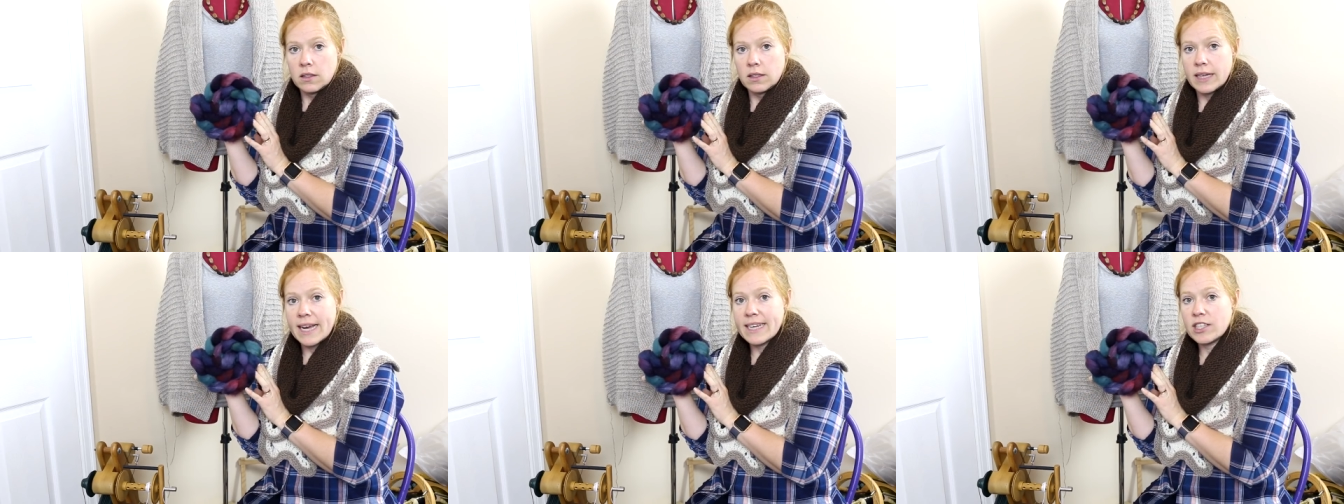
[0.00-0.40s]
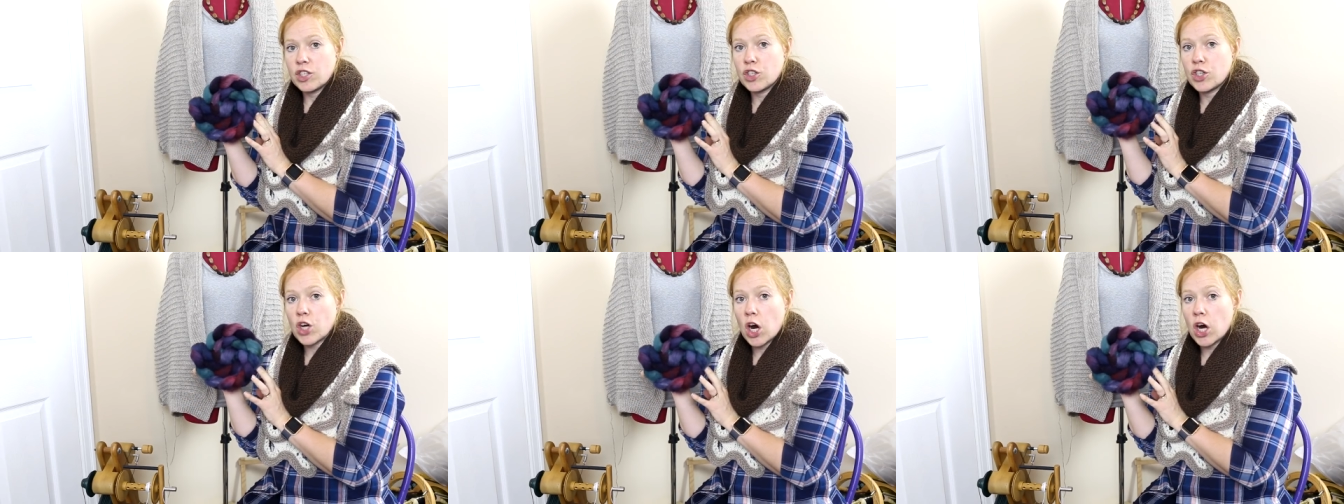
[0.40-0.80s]
Nice
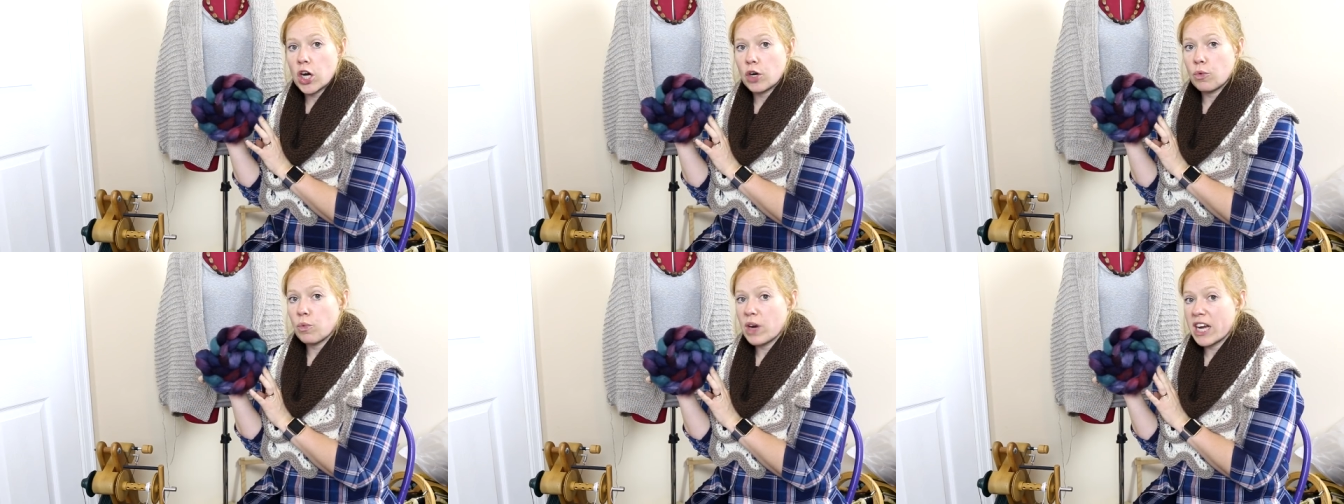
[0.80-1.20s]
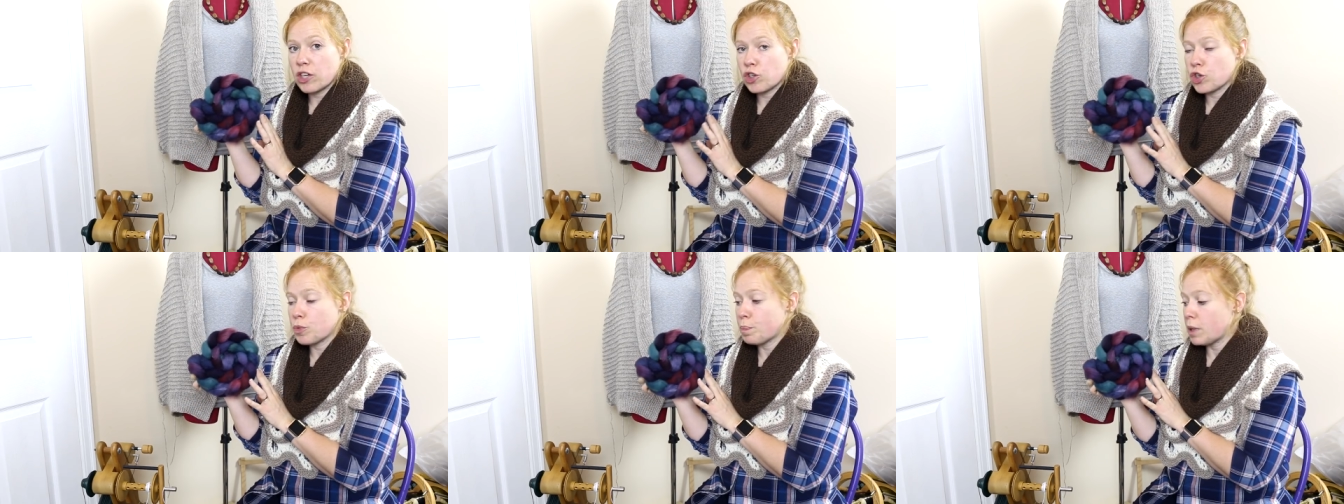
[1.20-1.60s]
dark
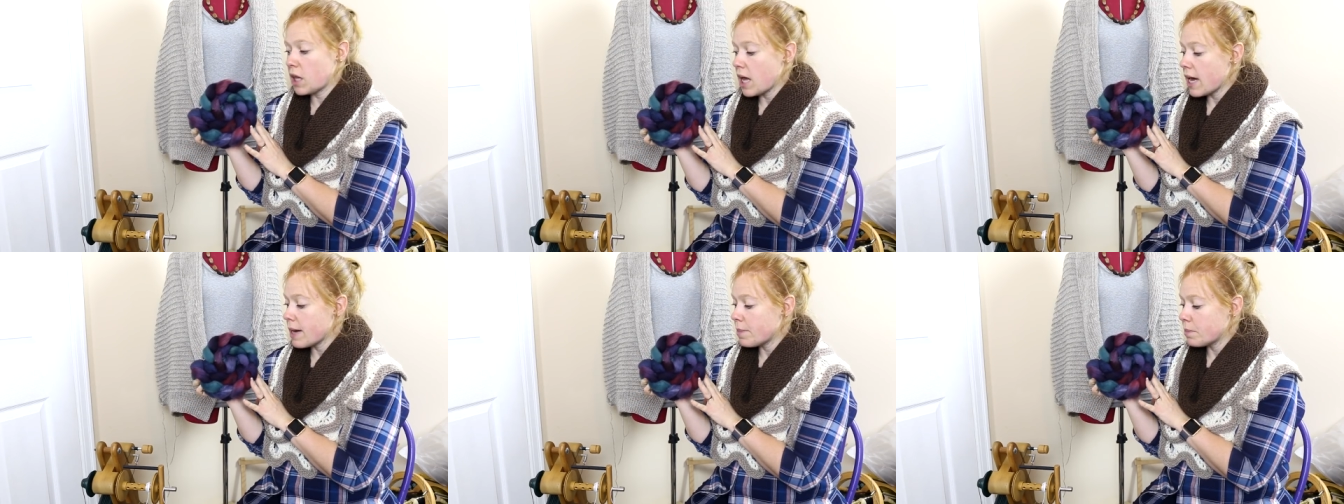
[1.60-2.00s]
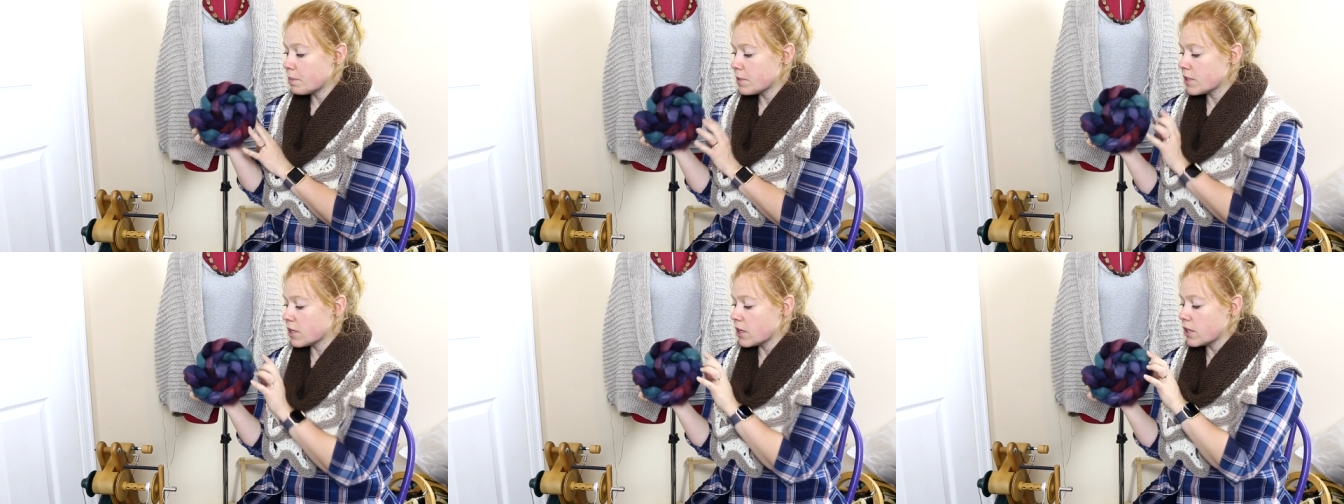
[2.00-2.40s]
rich
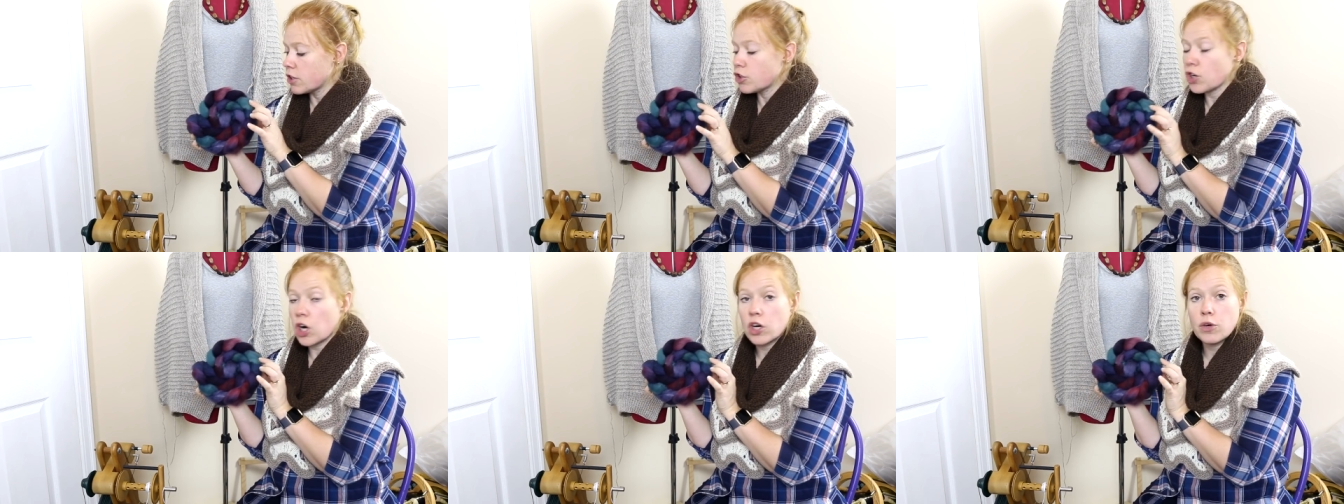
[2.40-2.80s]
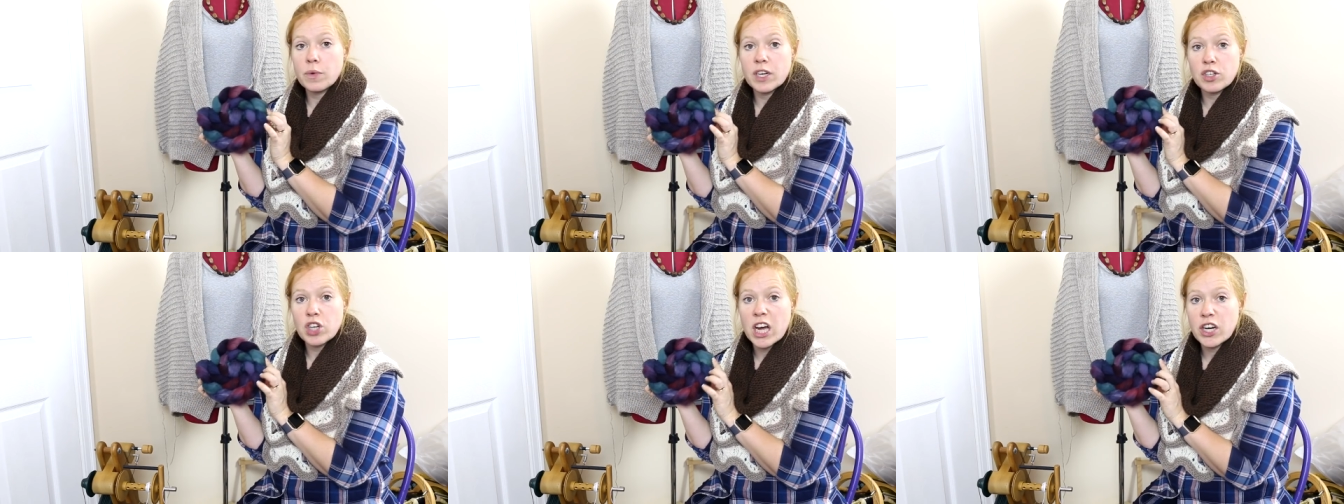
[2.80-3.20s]
plums, dark
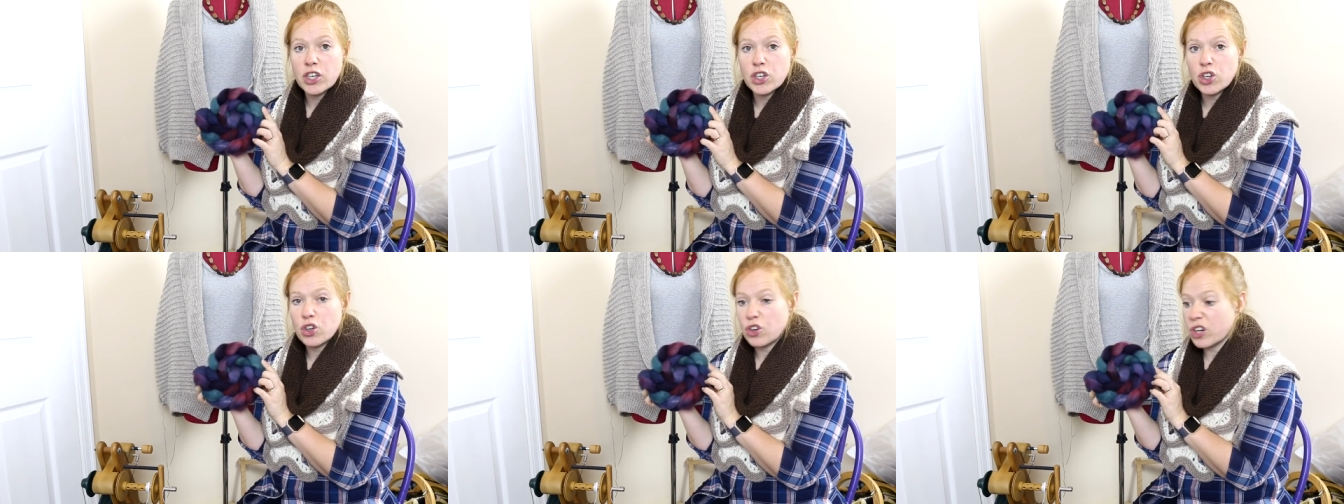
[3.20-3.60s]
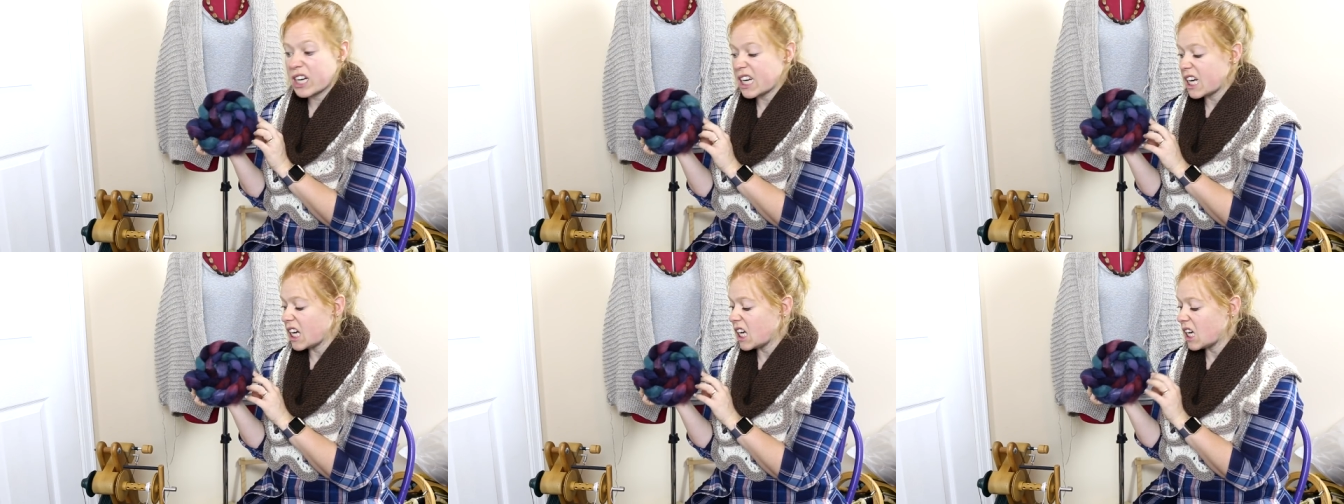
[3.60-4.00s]
rich hunter
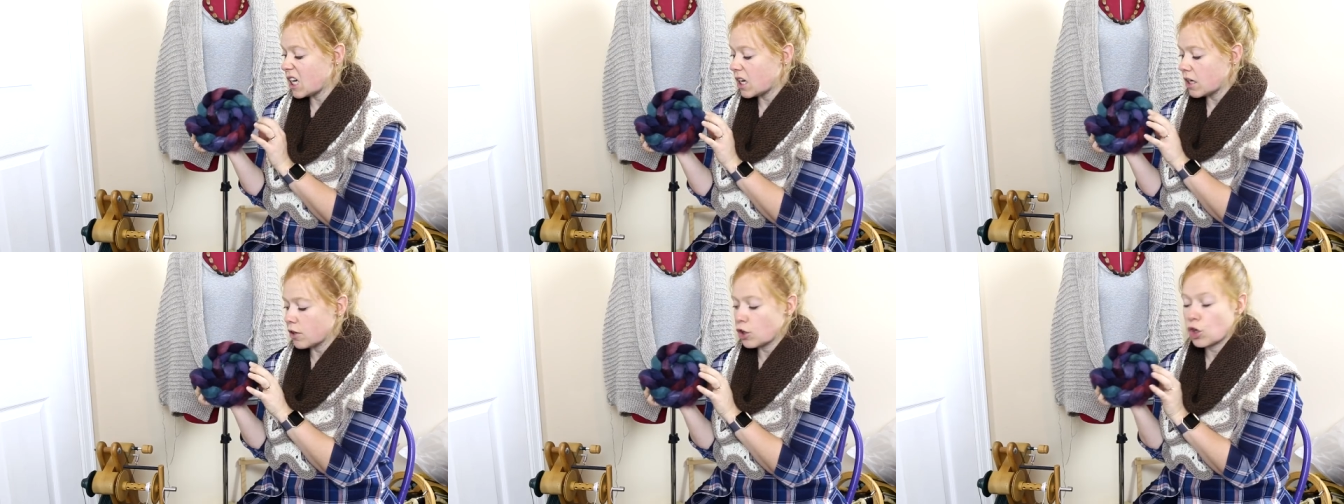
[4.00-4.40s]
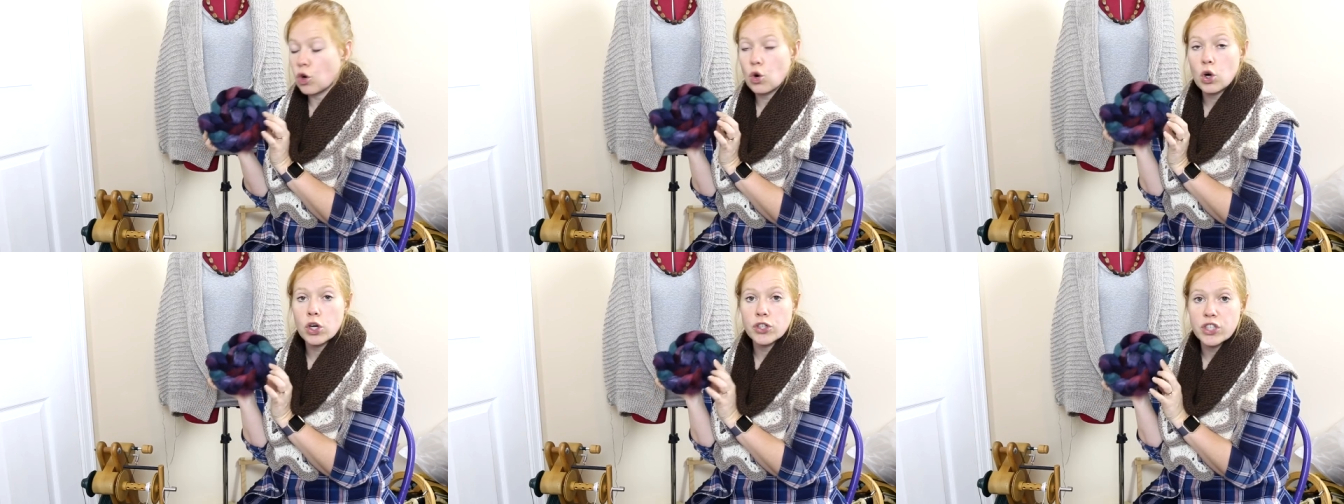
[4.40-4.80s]
green,
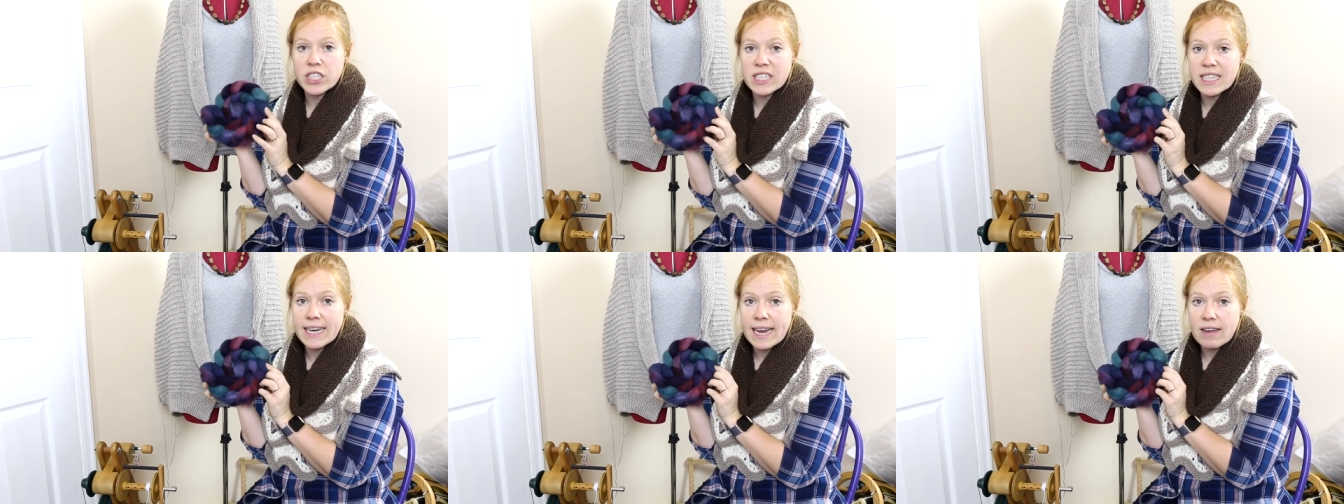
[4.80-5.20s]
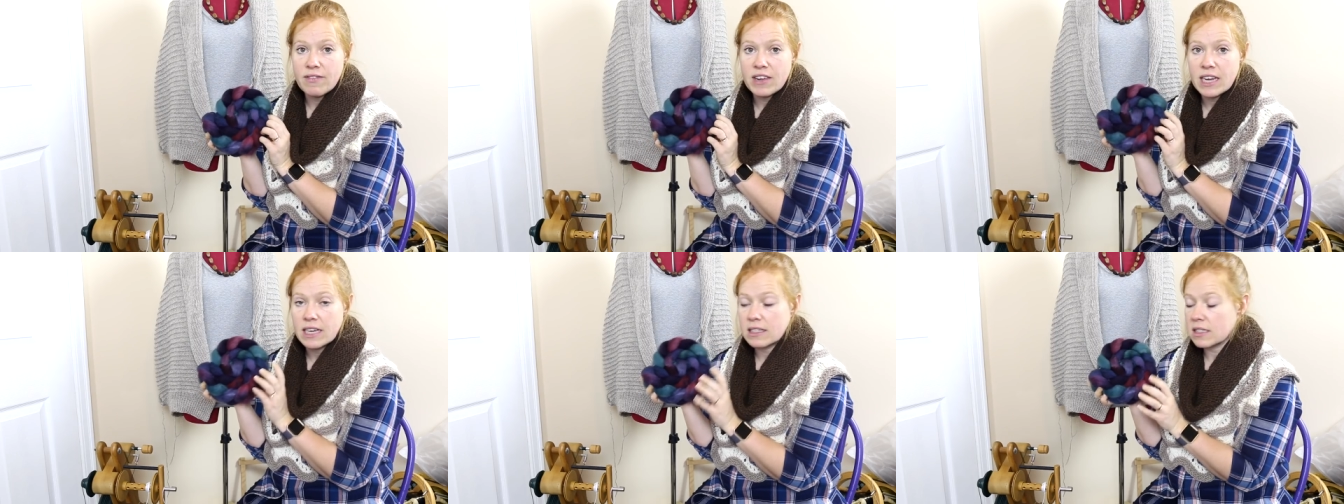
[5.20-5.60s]
gorgeous
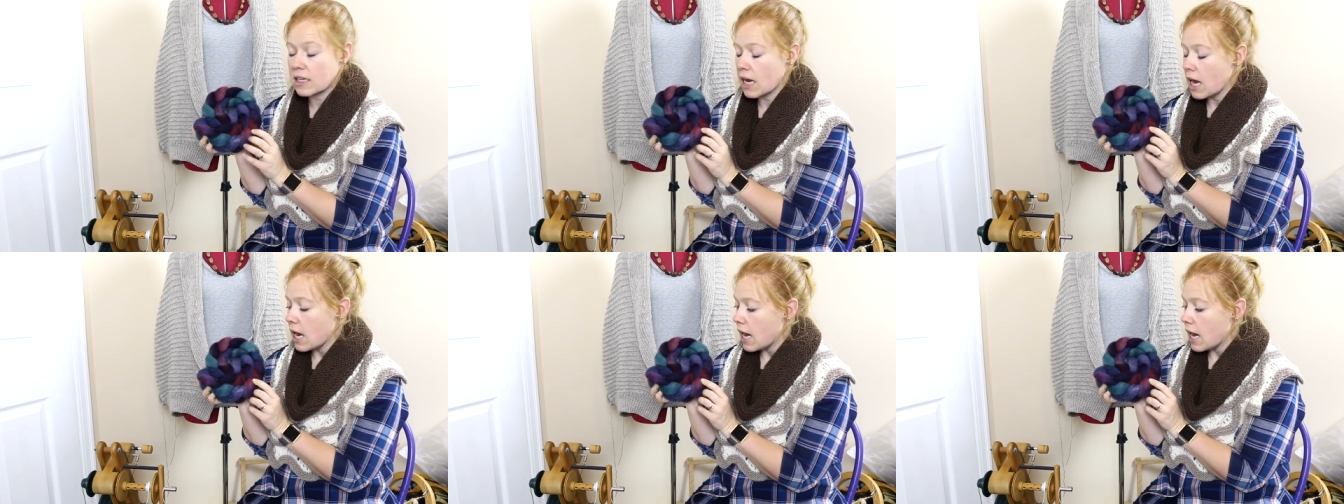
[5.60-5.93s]
navies.